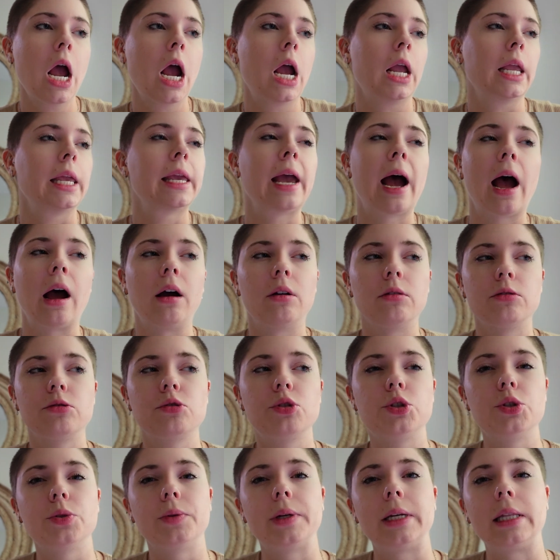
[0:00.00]
Yeah, I was
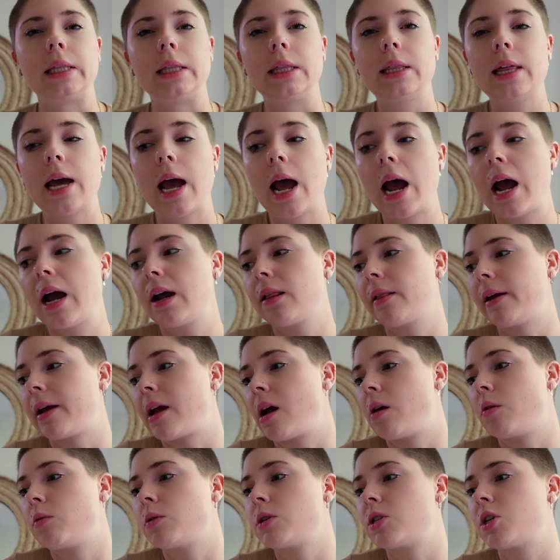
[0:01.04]
doing that. Like,
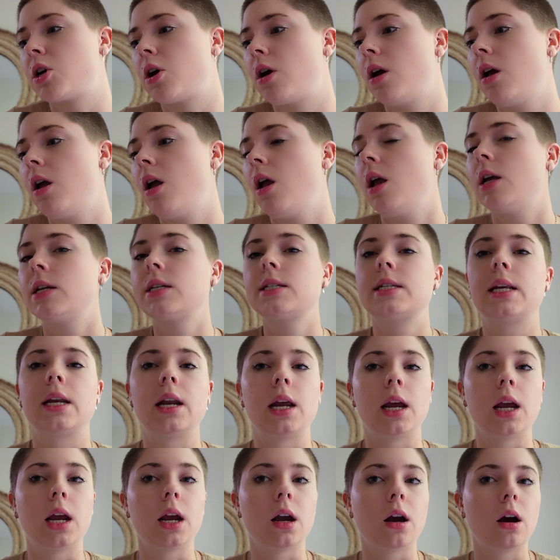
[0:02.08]
I was
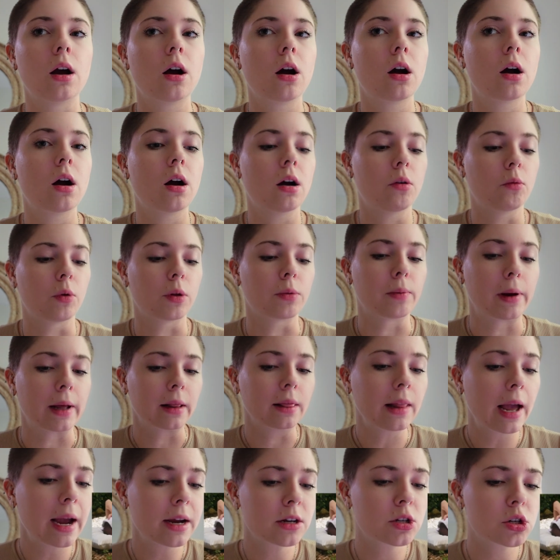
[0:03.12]
sitting with my
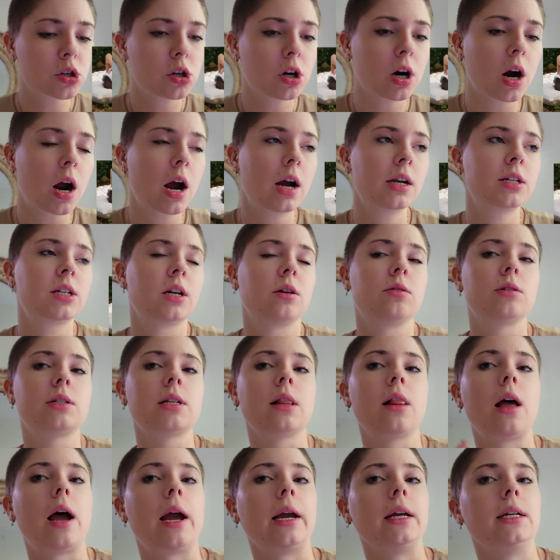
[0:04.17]
legs crossed, I was
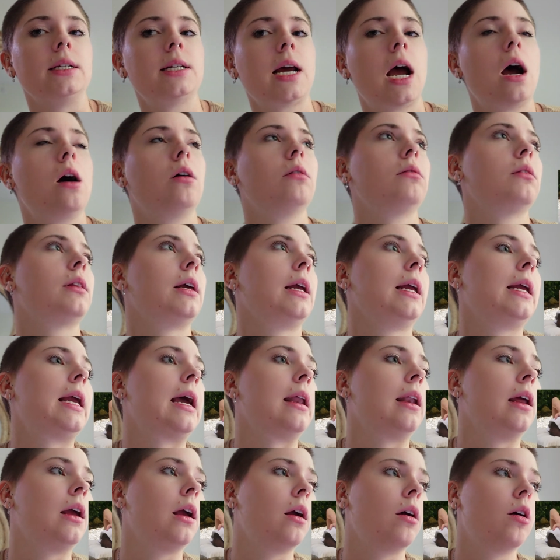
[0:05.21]
lying down,
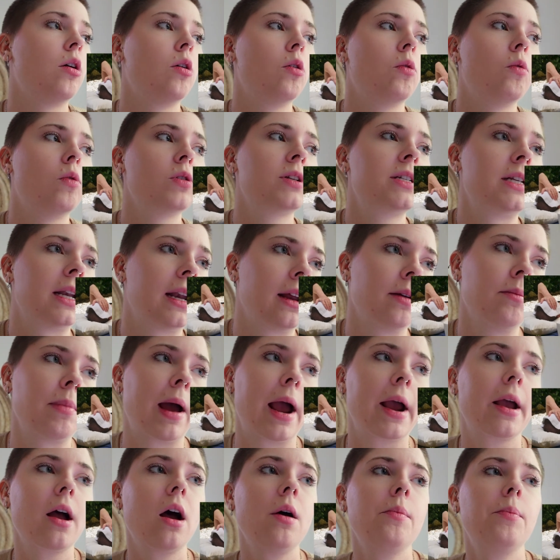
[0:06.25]
then sitting
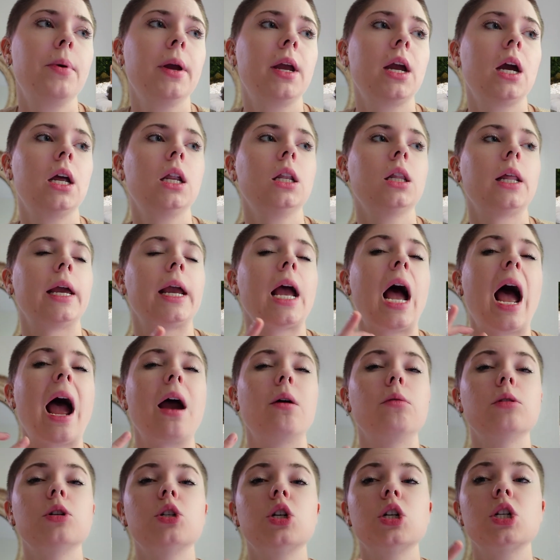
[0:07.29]
back up again. Like, I
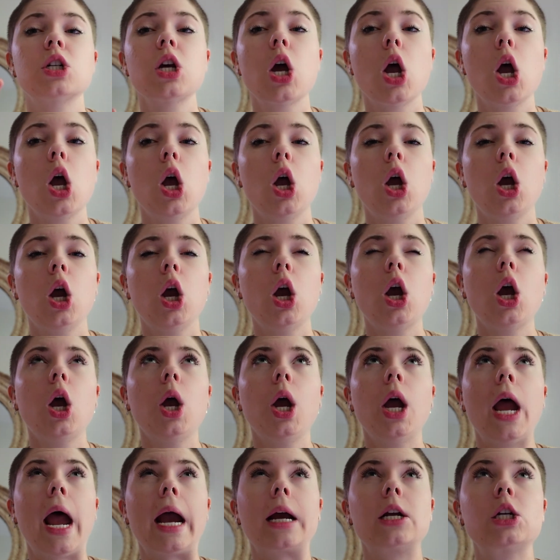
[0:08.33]
was just
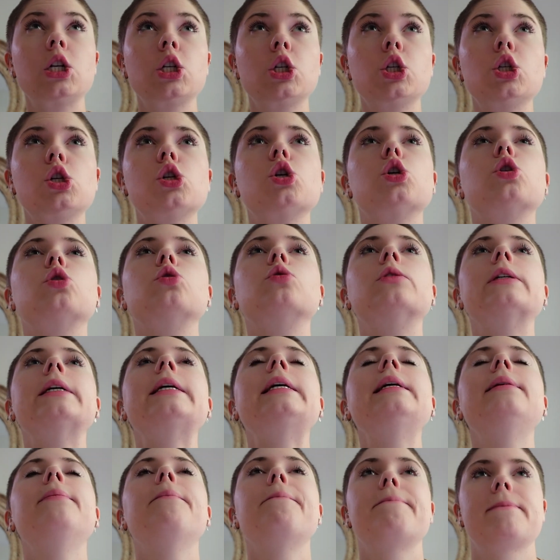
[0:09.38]

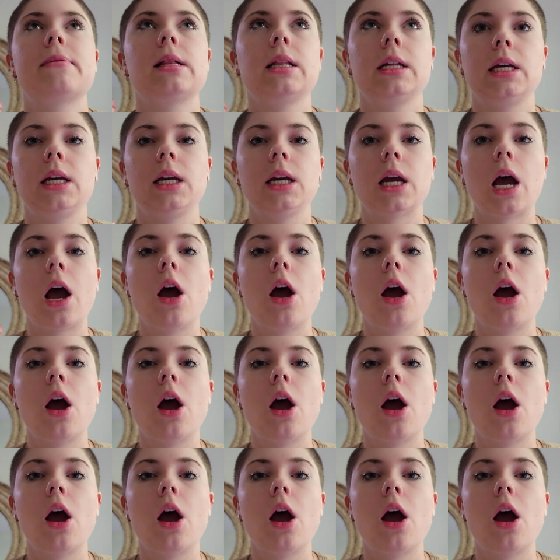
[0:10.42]
extremely